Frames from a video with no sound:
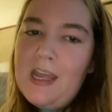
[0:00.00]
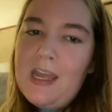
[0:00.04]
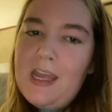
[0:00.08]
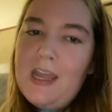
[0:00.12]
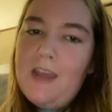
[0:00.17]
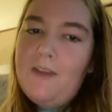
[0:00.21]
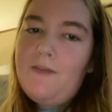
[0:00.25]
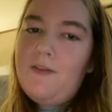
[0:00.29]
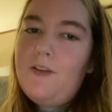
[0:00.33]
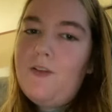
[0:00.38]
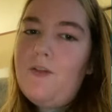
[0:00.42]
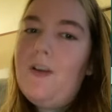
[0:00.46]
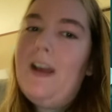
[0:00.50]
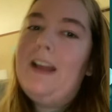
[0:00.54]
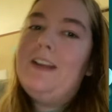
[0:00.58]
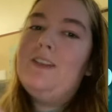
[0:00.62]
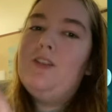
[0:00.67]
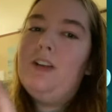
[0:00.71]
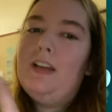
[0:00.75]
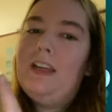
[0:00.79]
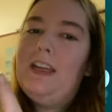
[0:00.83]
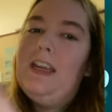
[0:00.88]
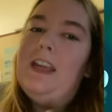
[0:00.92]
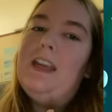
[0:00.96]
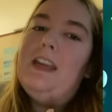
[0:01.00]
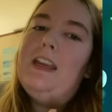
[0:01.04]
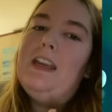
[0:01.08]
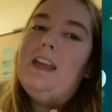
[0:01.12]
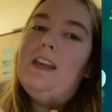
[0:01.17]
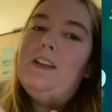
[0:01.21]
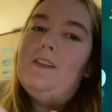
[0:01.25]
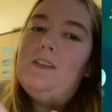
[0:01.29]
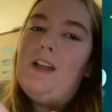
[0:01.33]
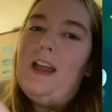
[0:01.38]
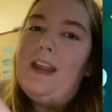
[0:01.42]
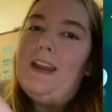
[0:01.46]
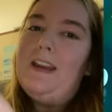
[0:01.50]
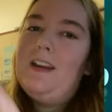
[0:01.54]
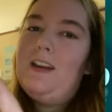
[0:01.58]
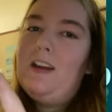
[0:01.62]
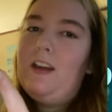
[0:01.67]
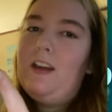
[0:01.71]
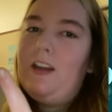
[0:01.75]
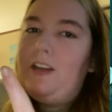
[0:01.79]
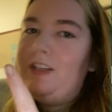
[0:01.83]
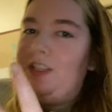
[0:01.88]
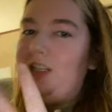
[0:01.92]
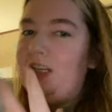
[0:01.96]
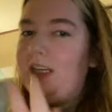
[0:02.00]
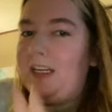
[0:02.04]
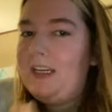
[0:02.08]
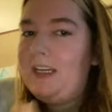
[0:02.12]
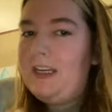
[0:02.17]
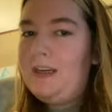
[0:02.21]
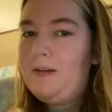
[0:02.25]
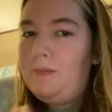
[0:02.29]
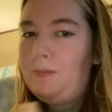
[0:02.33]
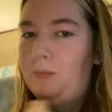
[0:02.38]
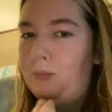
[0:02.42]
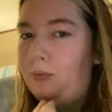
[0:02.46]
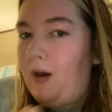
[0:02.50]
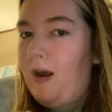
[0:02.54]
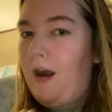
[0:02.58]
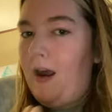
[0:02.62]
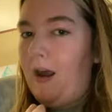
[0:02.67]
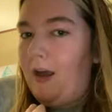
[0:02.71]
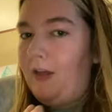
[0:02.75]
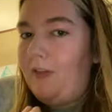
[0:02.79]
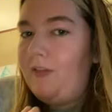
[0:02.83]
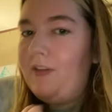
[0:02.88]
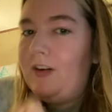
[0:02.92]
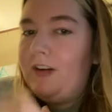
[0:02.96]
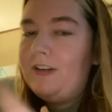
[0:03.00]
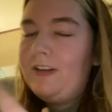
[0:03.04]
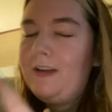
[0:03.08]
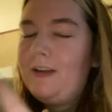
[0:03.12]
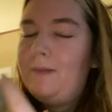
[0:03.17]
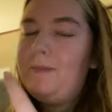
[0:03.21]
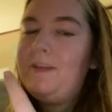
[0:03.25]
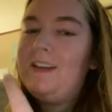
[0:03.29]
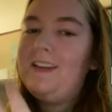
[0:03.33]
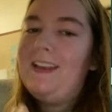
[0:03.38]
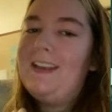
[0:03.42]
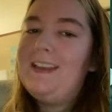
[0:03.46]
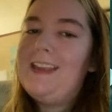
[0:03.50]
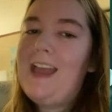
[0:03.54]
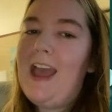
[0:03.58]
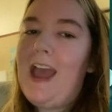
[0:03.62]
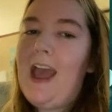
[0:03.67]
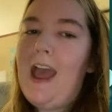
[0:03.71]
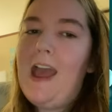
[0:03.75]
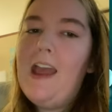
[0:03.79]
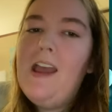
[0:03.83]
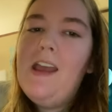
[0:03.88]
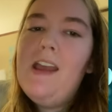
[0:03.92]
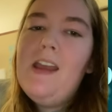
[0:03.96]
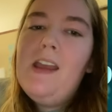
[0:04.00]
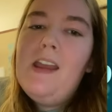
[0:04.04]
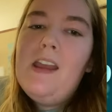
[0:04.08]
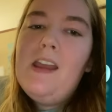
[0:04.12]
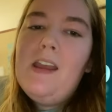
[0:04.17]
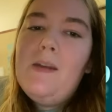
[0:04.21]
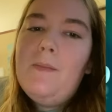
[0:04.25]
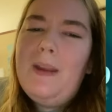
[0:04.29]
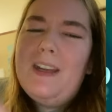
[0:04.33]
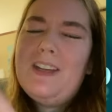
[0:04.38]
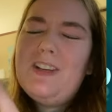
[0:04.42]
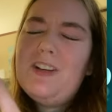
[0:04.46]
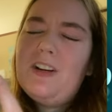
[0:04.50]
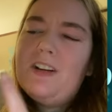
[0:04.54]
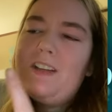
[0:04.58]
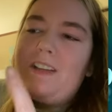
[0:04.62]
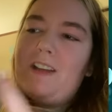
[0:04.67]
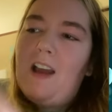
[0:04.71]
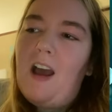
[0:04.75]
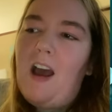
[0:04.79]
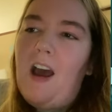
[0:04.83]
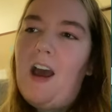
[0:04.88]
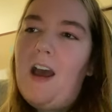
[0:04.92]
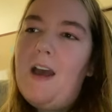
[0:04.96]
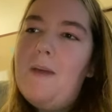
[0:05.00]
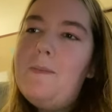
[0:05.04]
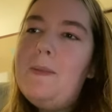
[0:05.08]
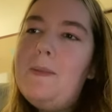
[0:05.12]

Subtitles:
If you like drinking like a chicken broth or something like that, make sure it's hot.